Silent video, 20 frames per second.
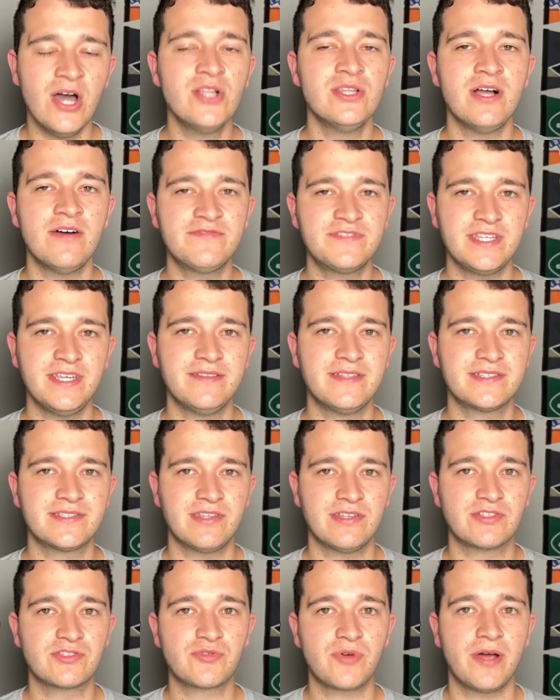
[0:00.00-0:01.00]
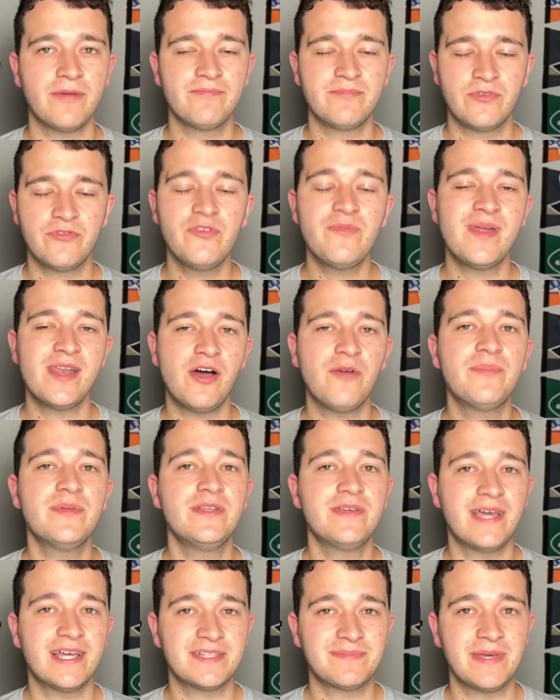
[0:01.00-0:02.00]
I love seeing this list grow. We've been helping
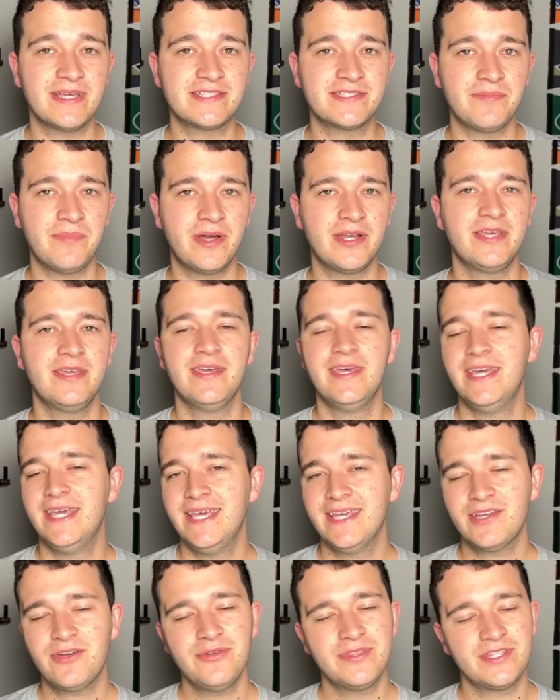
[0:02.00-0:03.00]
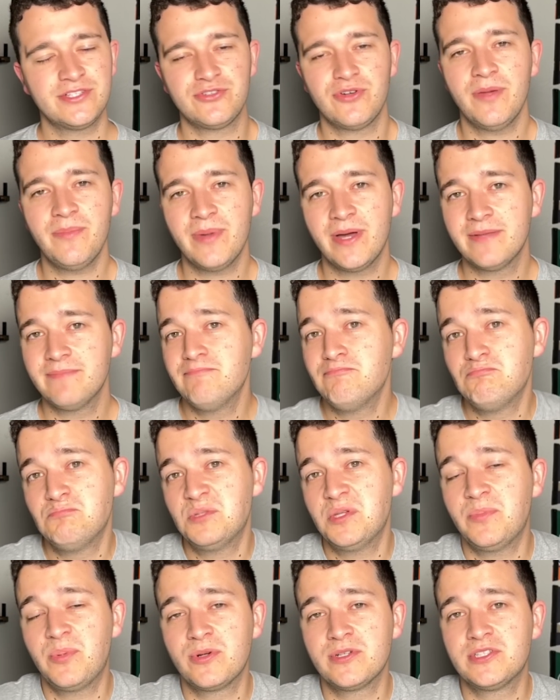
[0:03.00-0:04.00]
you guys make some money go hit the join button.
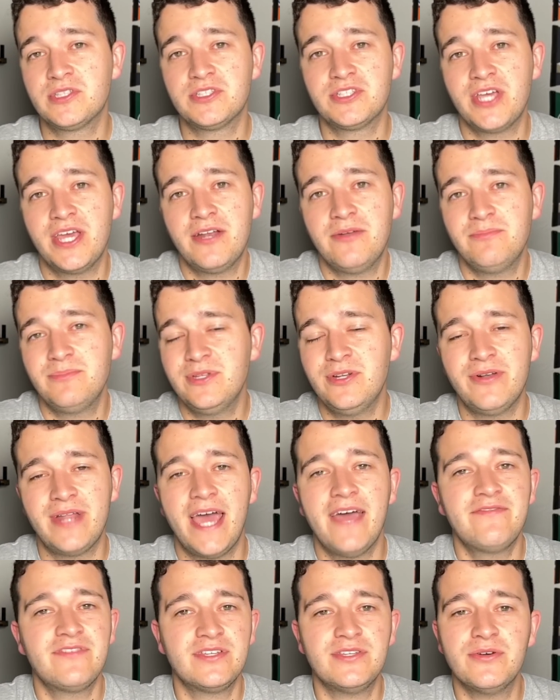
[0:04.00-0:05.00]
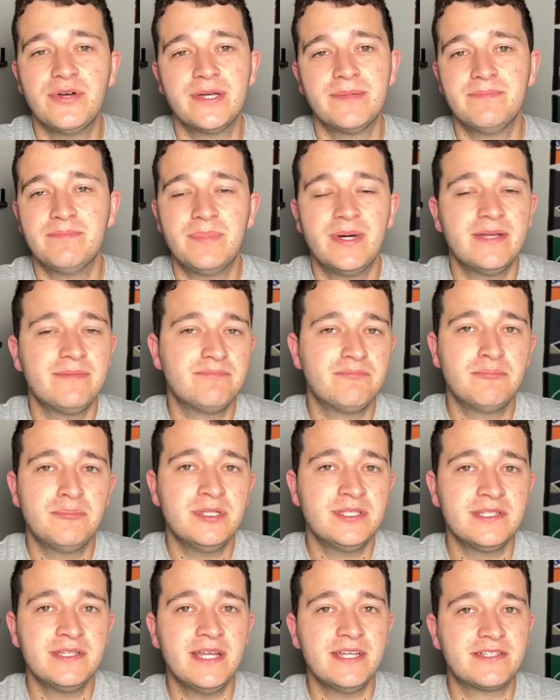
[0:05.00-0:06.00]
Supports the channel. You don't have to do it, but
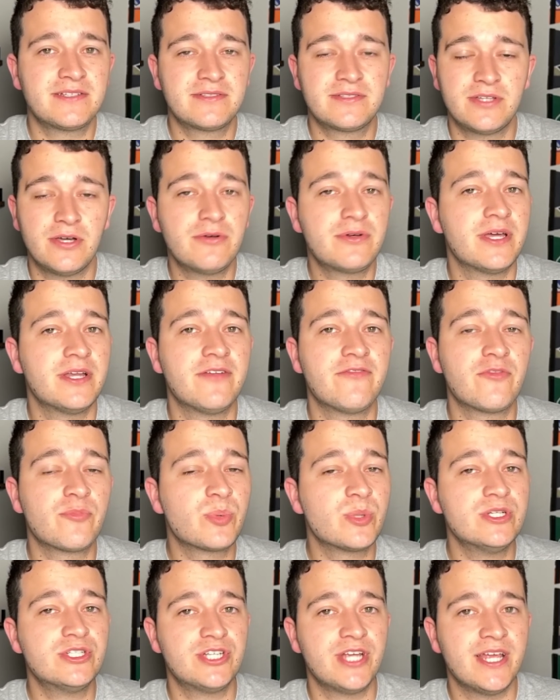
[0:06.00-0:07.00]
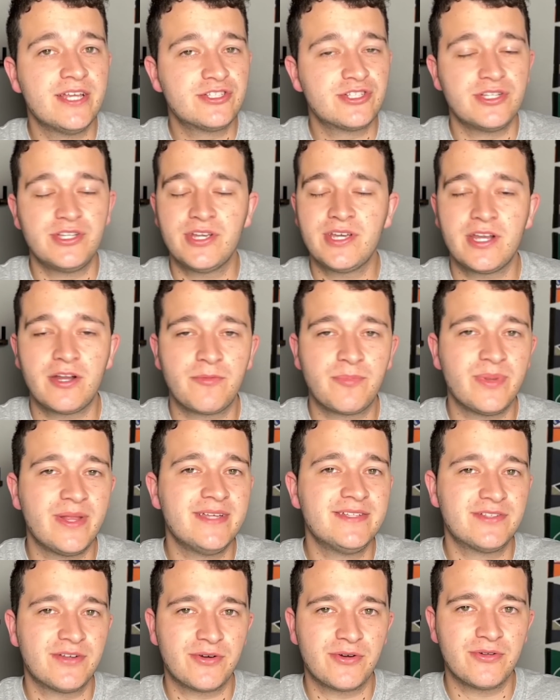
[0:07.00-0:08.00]
it's a nice token of appreciation. You get our
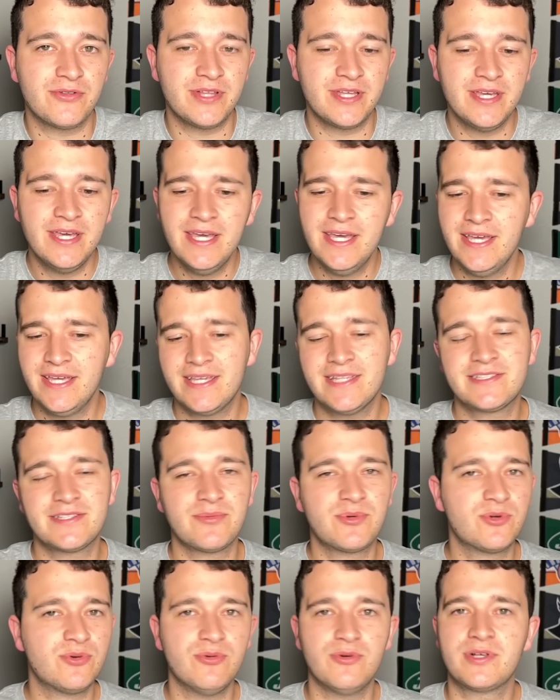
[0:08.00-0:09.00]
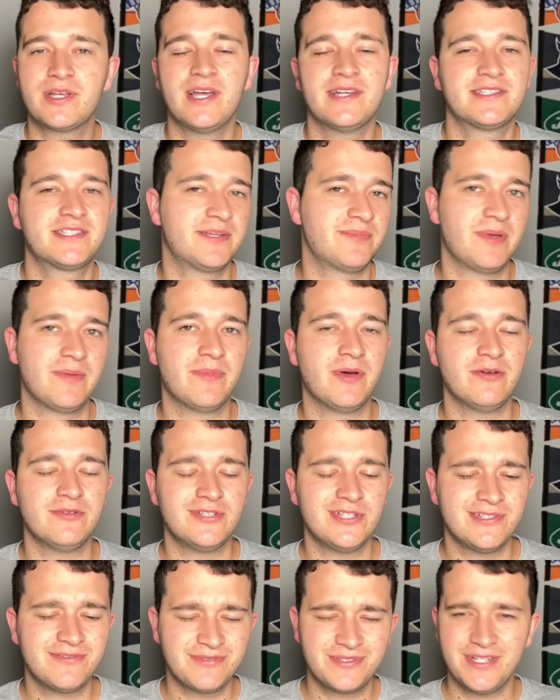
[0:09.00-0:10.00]
plays early, get some cool custom
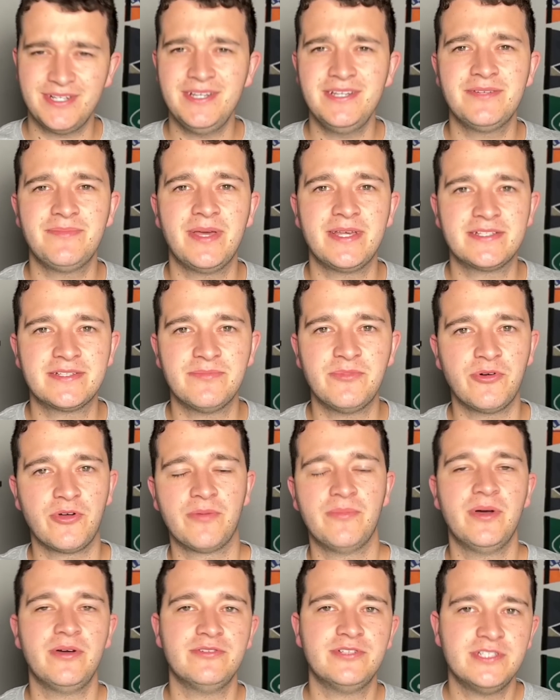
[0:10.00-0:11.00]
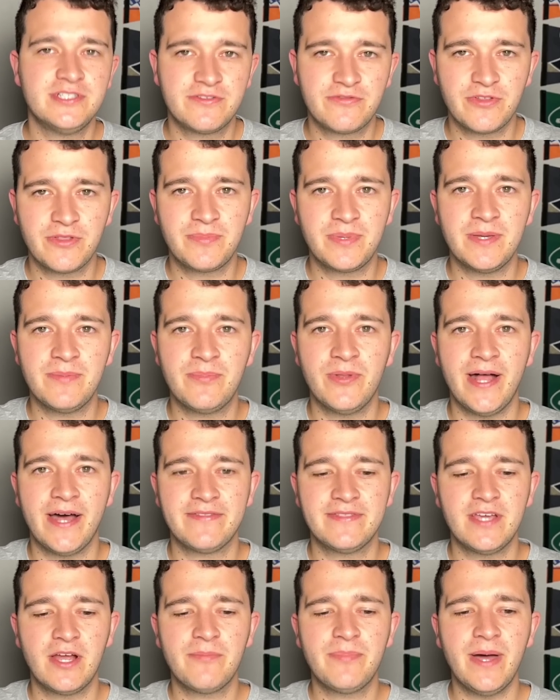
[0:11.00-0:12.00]
emojis, which I need to make some more emojis for the people
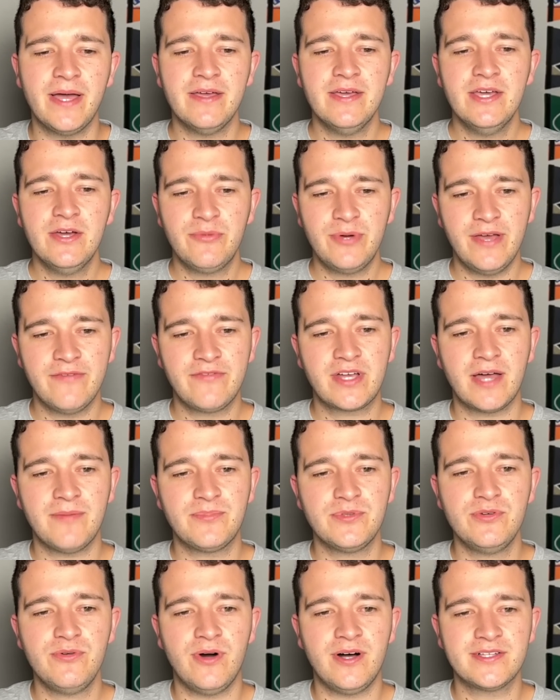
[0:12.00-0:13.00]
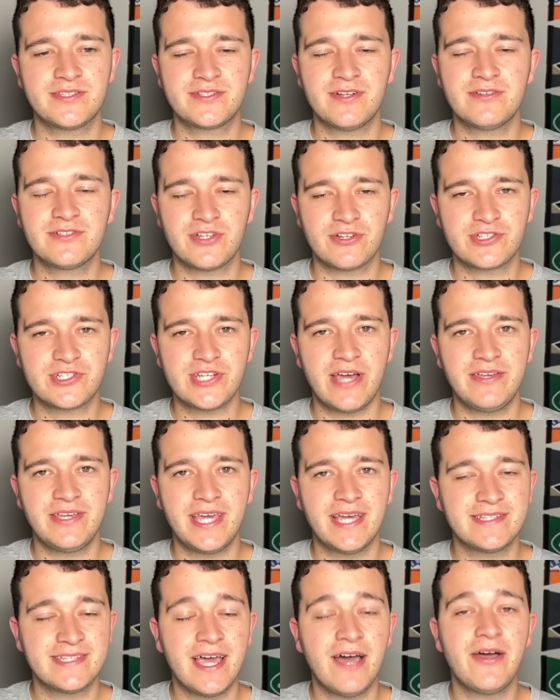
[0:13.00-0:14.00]
out there. But we have a couple new all stars. I'll shout you
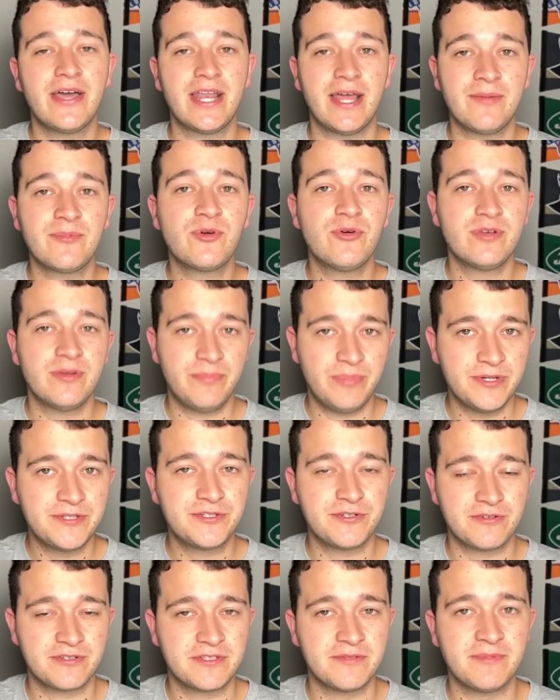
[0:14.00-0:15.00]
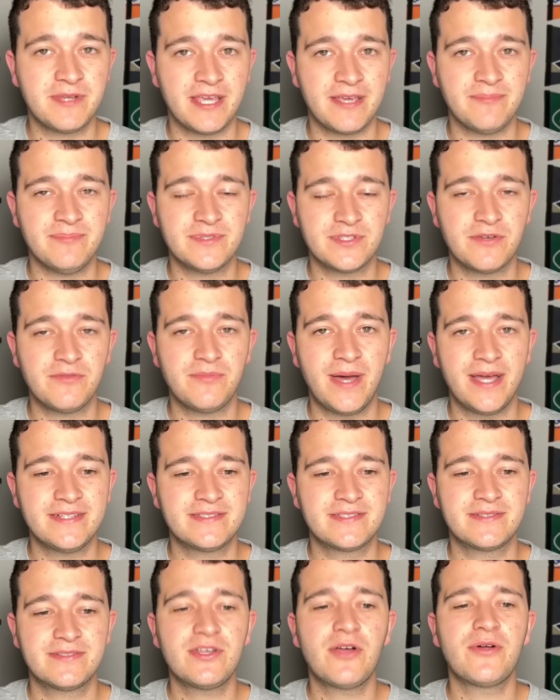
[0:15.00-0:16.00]
guys out, and I'm going to butcher some names. So my
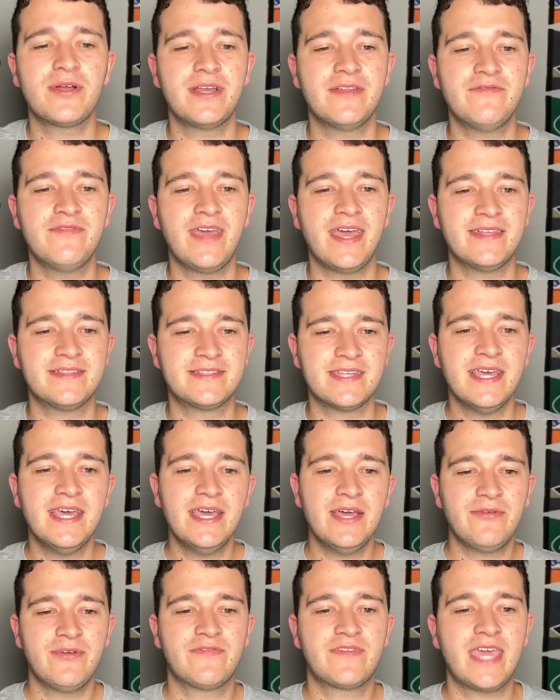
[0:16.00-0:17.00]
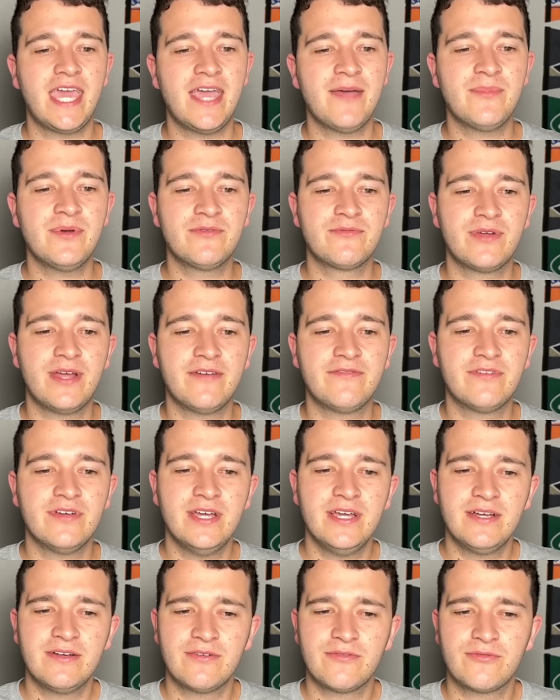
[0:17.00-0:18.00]
sorry in advance. We have Cameron. We have
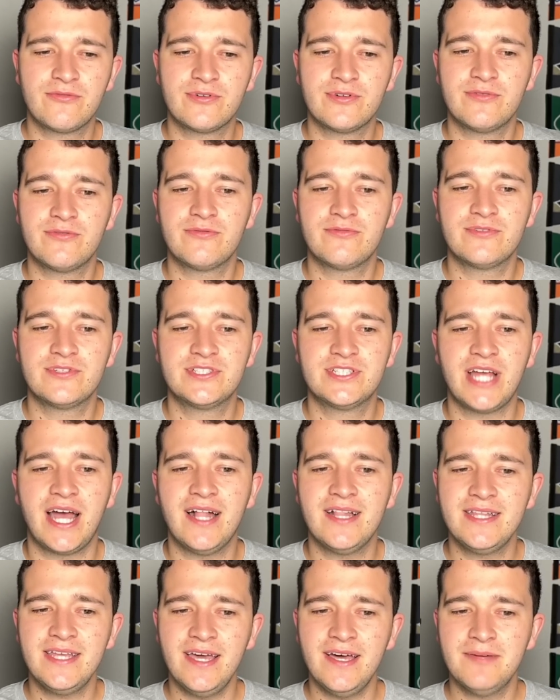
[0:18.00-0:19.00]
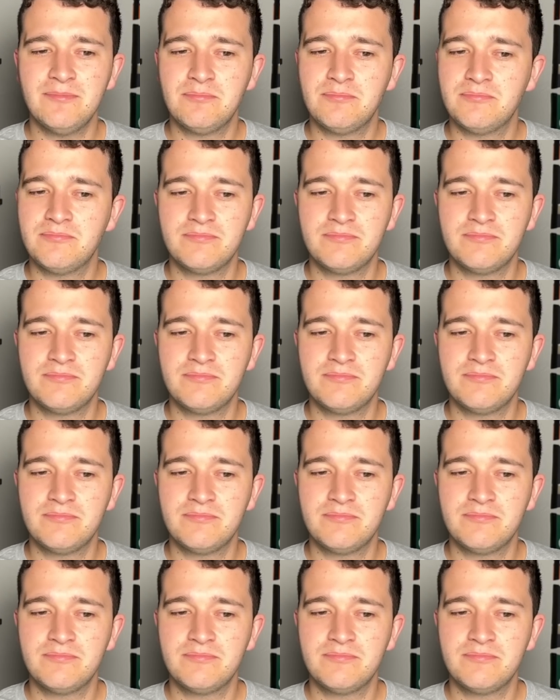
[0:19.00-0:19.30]
R- Rajalia.